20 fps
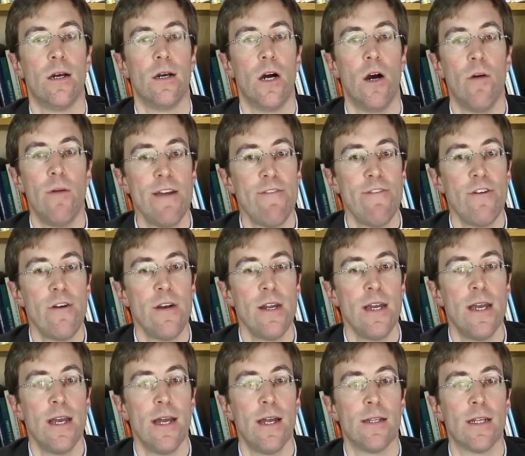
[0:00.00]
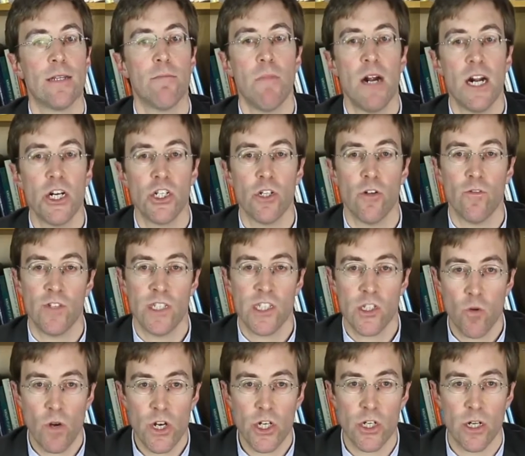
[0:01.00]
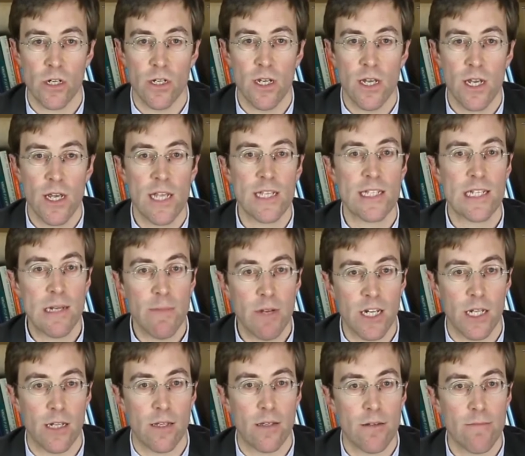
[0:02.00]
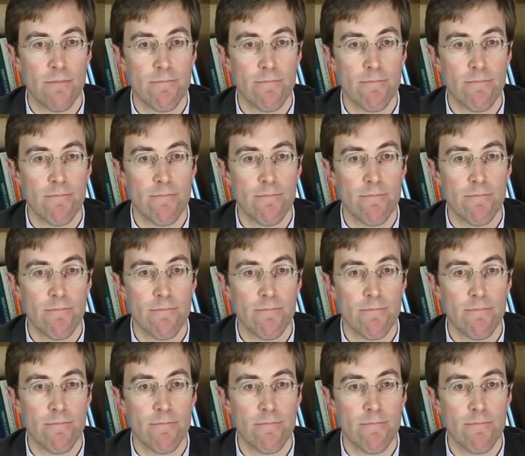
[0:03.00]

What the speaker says: However, that margin of discretion is limited,